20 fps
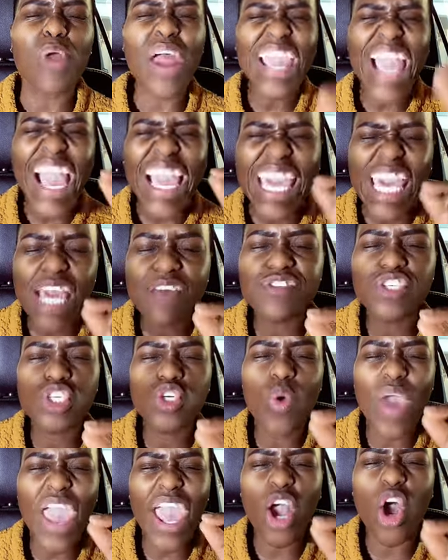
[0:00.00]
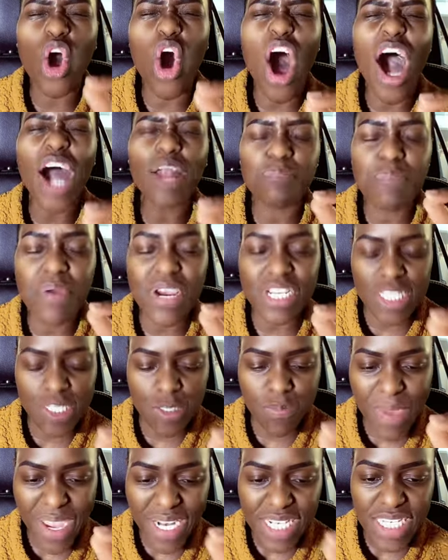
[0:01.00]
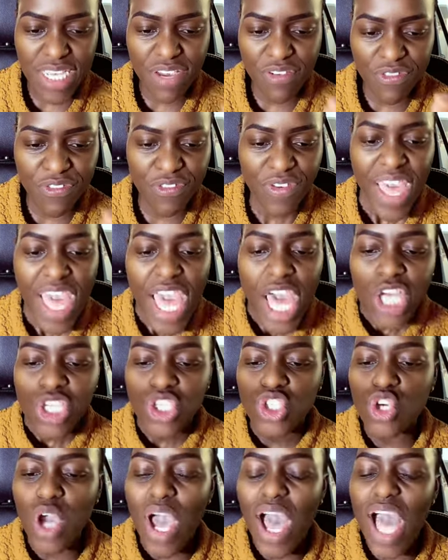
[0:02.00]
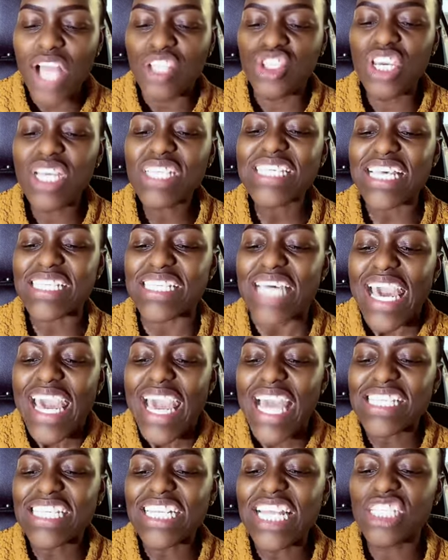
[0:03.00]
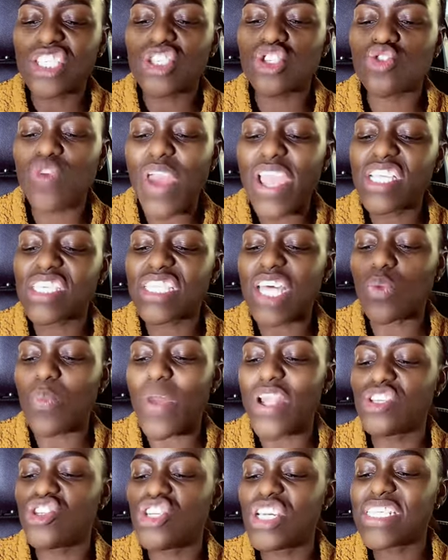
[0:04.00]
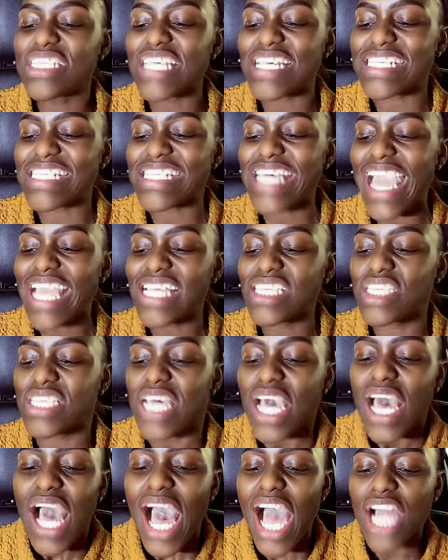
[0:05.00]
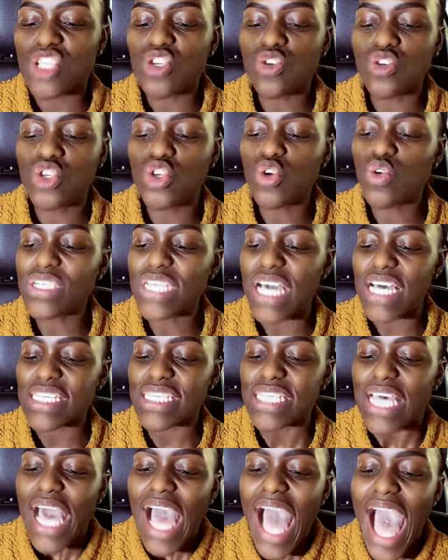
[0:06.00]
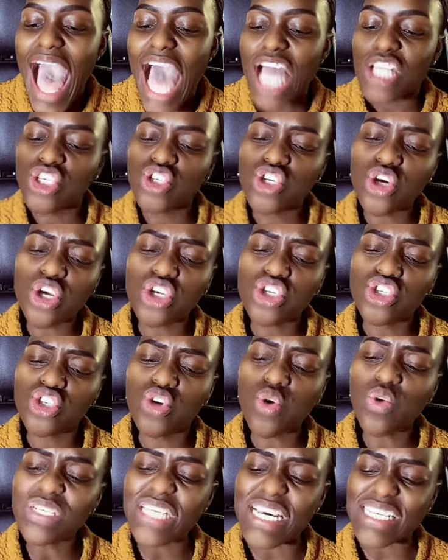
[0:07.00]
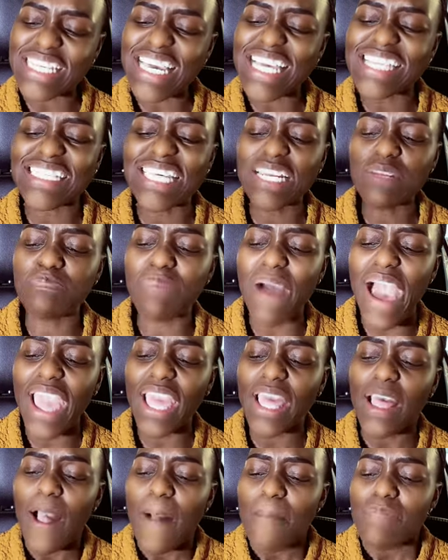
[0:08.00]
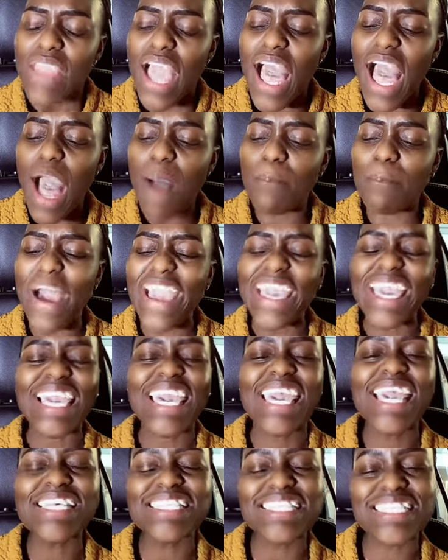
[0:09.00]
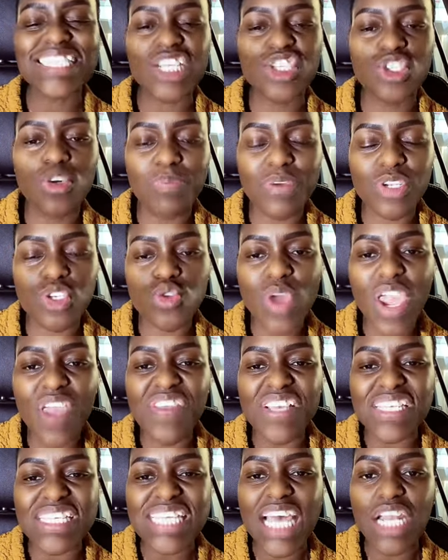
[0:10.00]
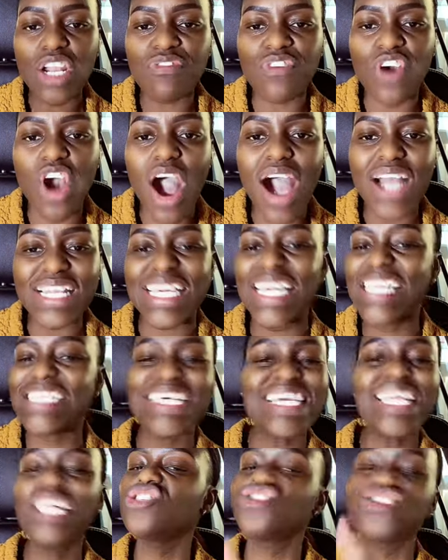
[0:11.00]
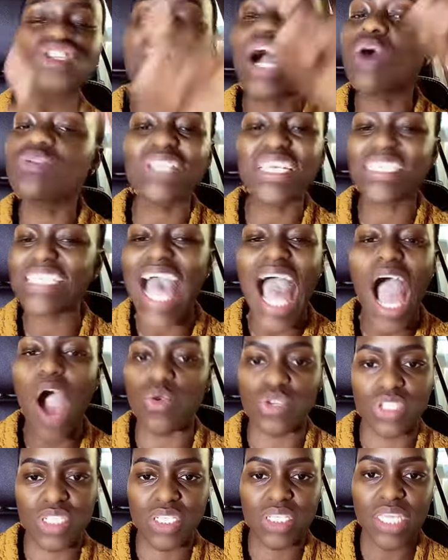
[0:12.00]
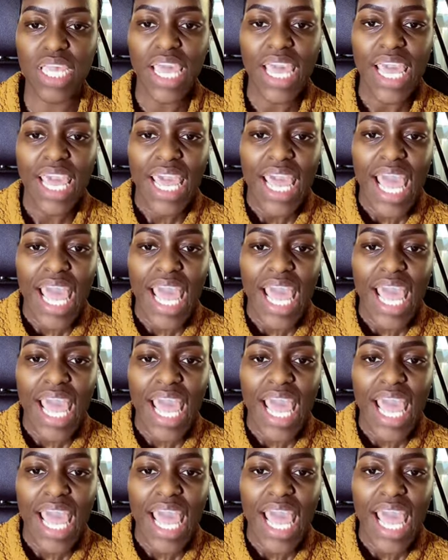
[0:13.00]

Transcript: Prayer gives you a God perspective. Jesus, isn't it strange that when Jesus says to Judas, Judas, is it by a kiss that you betray the Son of God? He didn't shout it out.